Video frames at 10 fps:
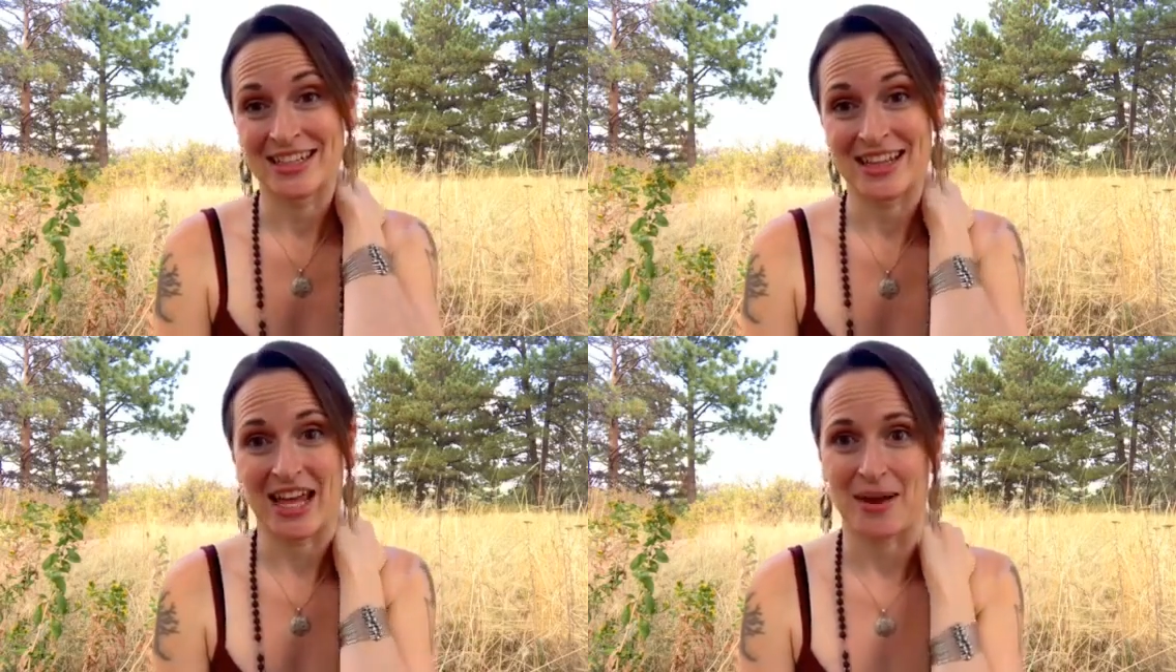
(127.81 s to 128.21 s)

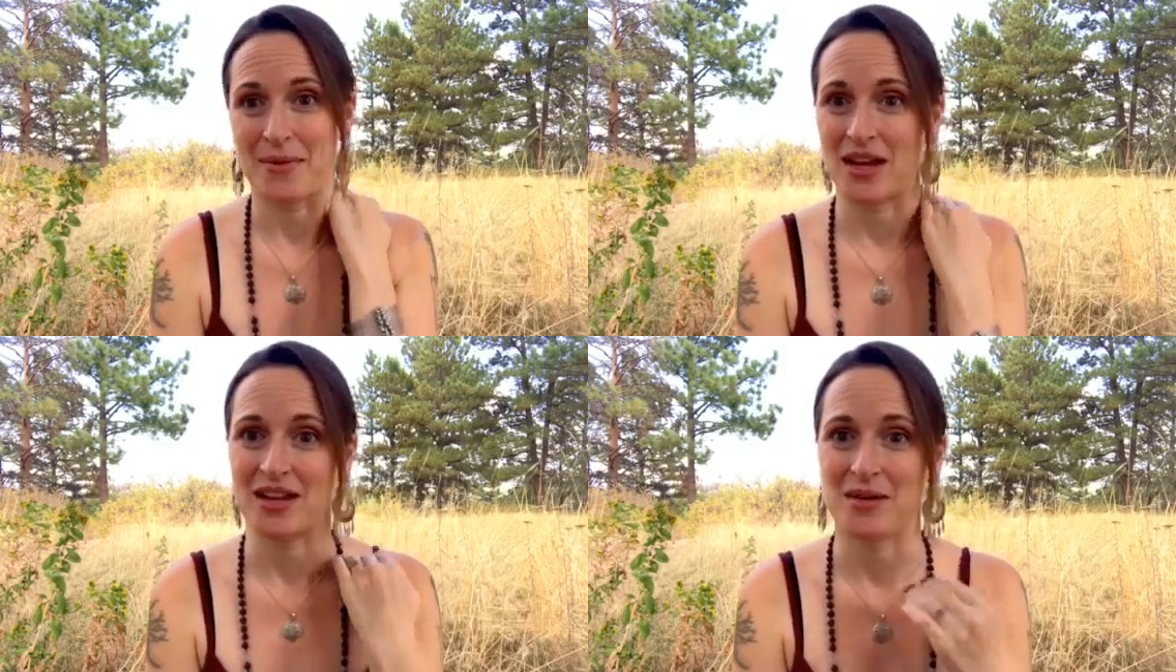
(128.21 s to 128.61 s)
then I'm
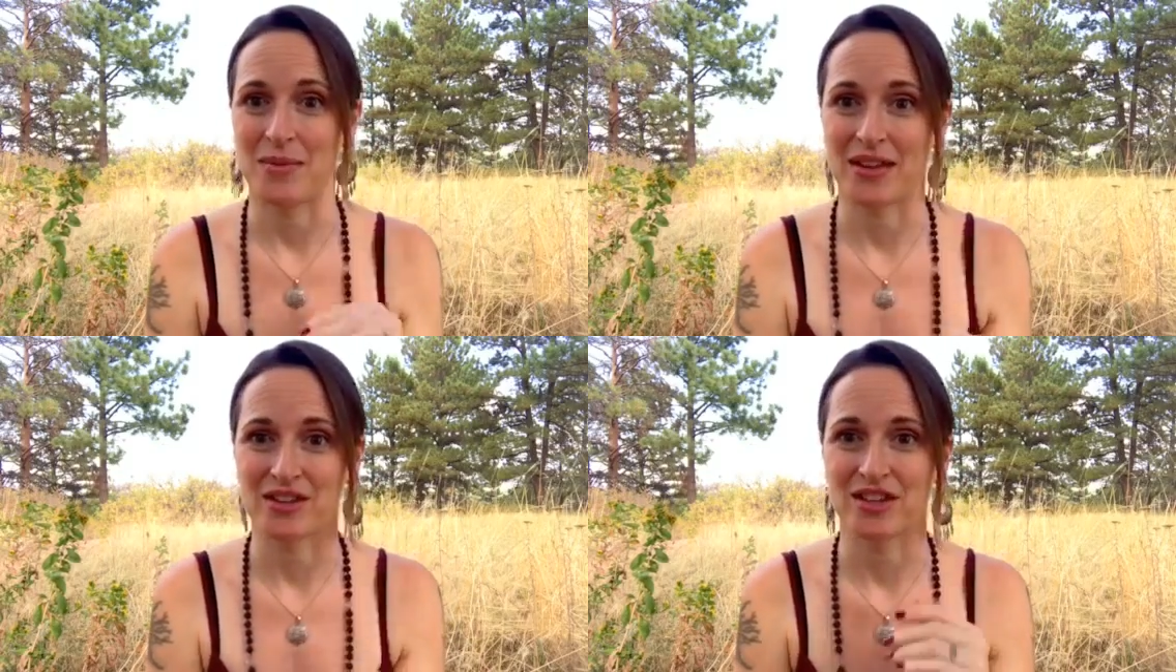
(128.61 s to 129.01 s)
not going to
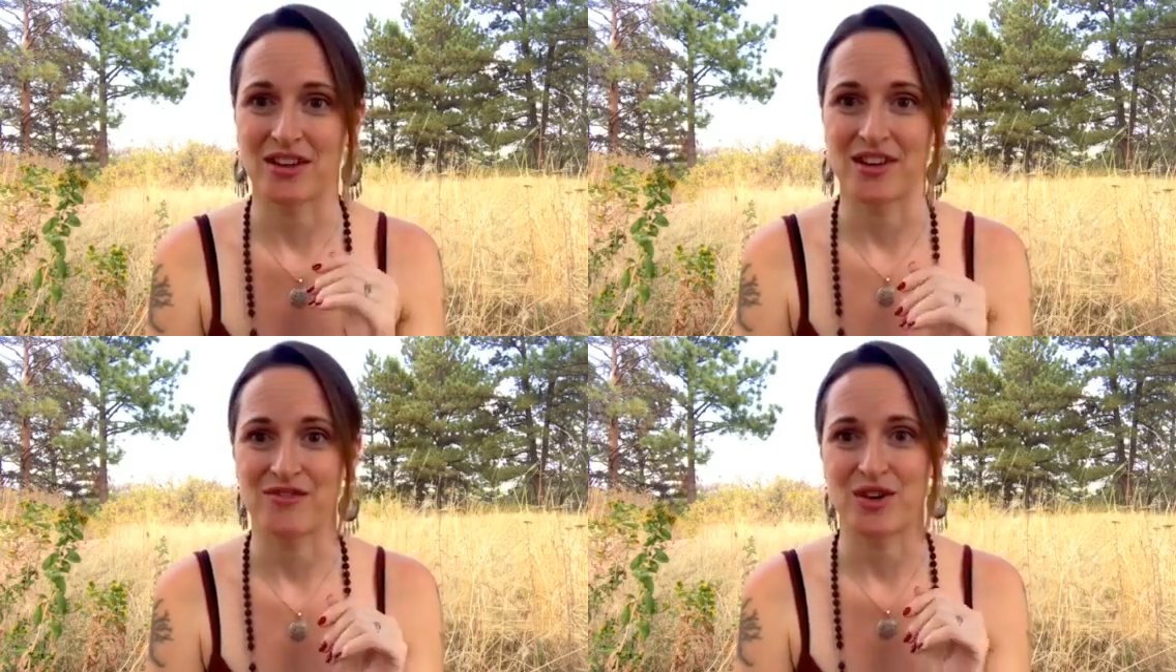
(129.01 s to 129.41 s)
bother
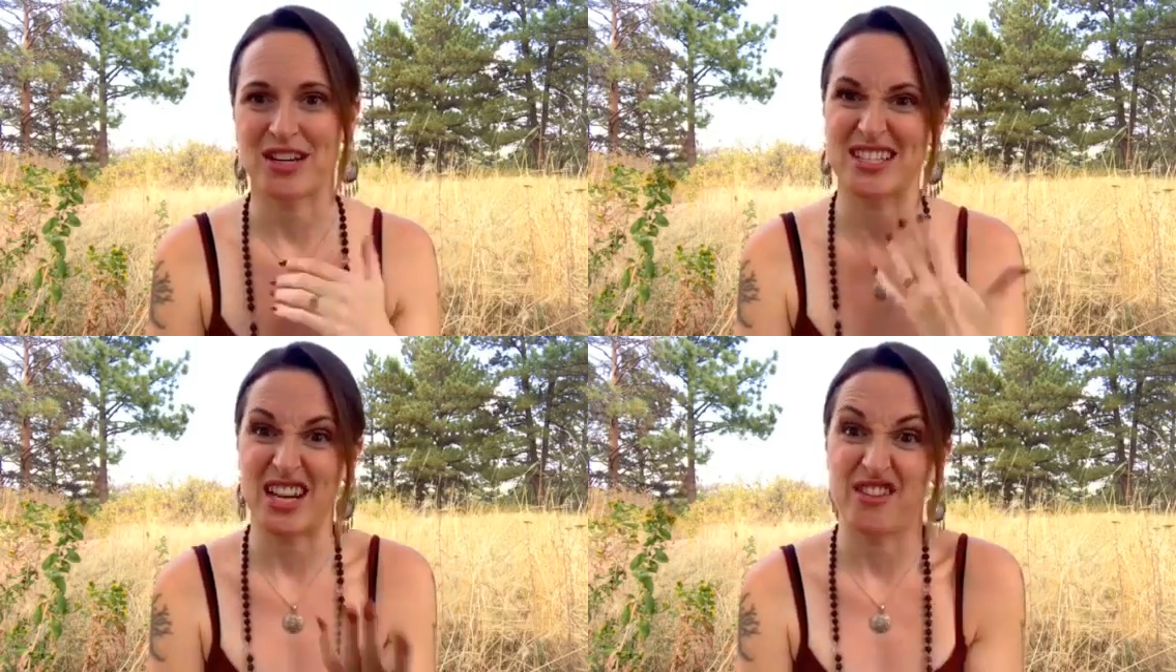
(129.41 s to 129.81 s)
longing for it,
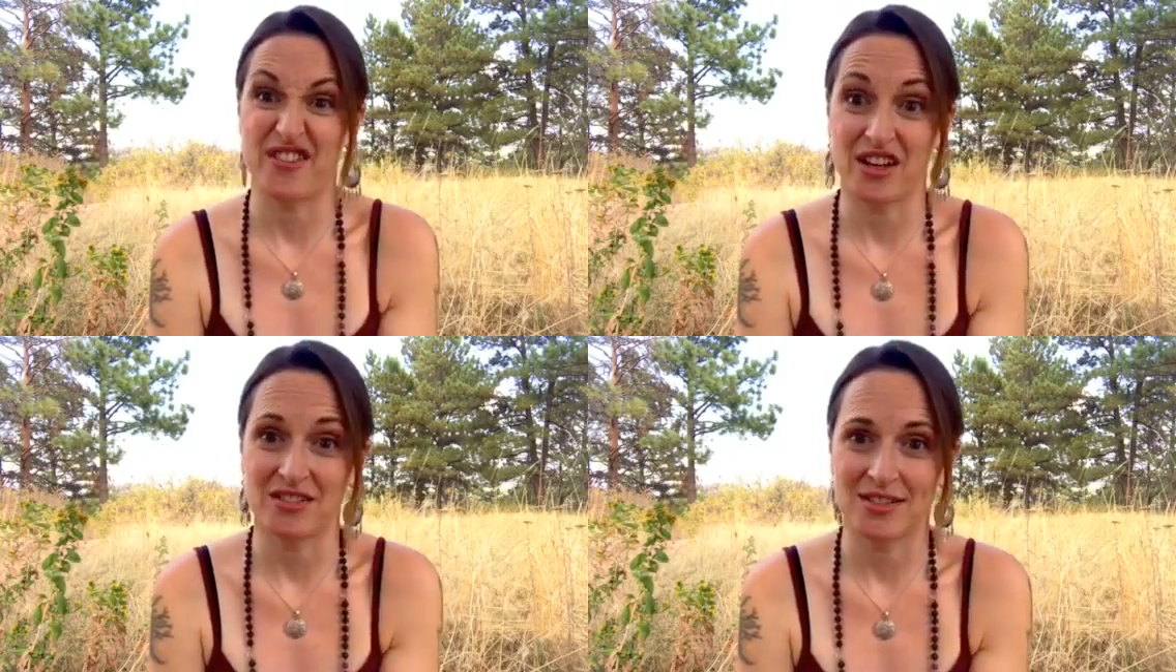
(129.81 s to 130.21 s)
because then I
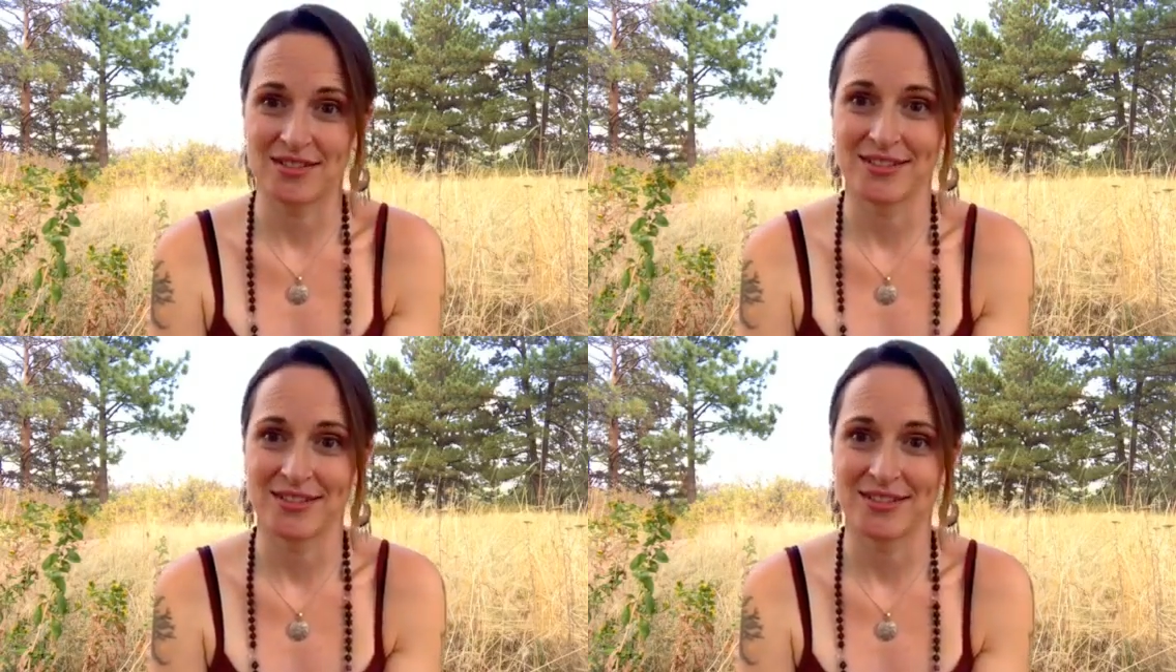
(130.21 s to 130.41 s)
failed.